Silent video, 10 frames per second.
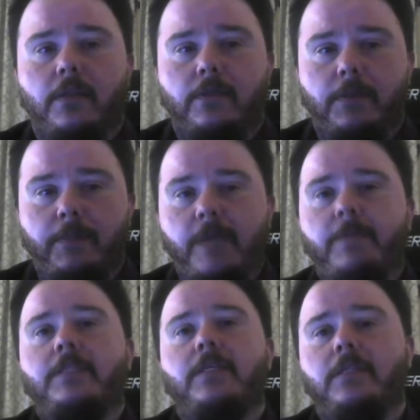the
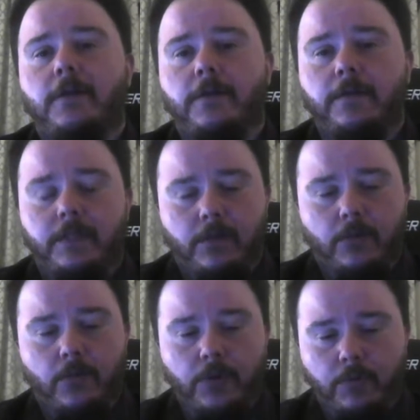payment details
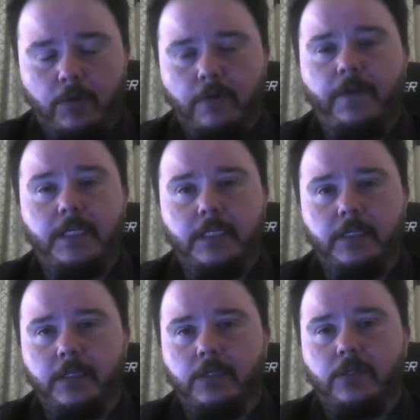or the row face
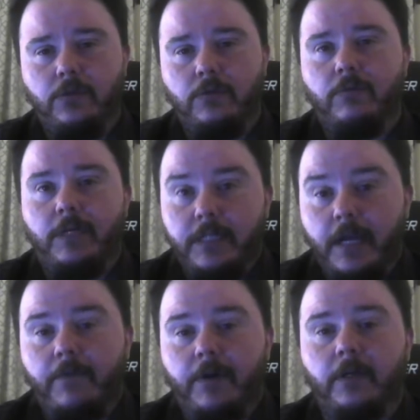leads to West
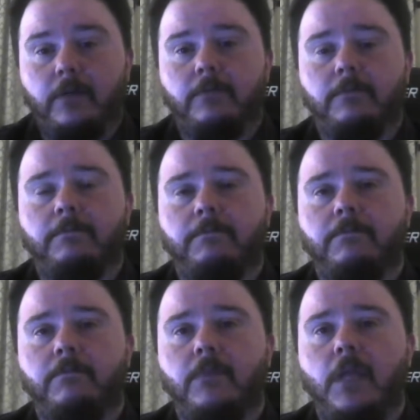Africa.
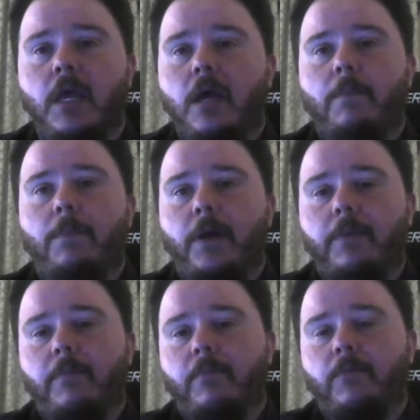
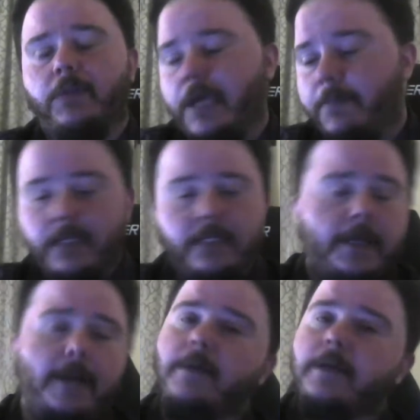But with that being
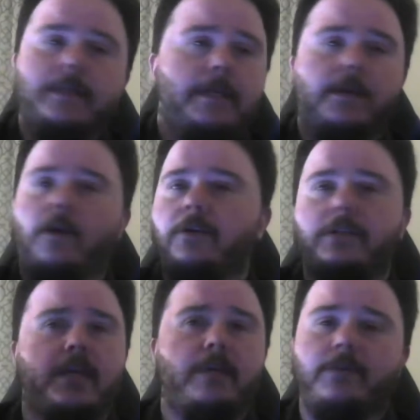said, I'm not saying that all
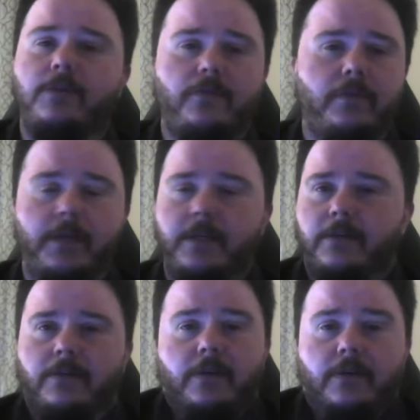scammers are from
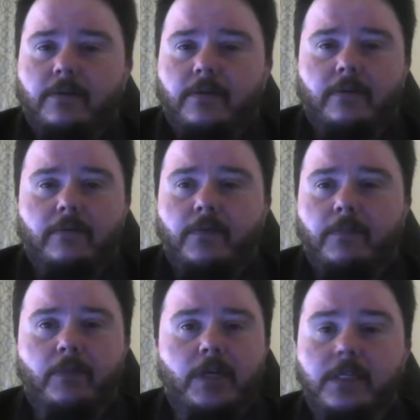Nigeria or
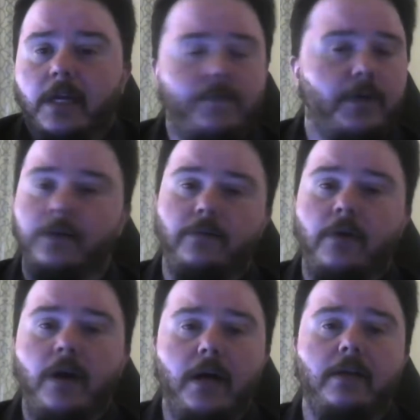from West Africa. They're
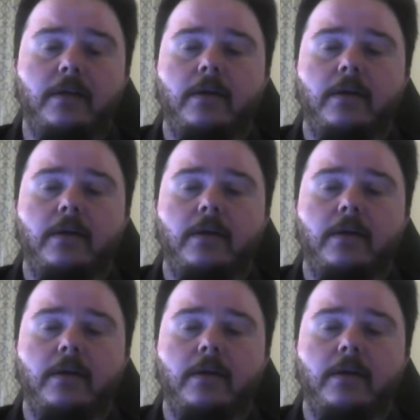not.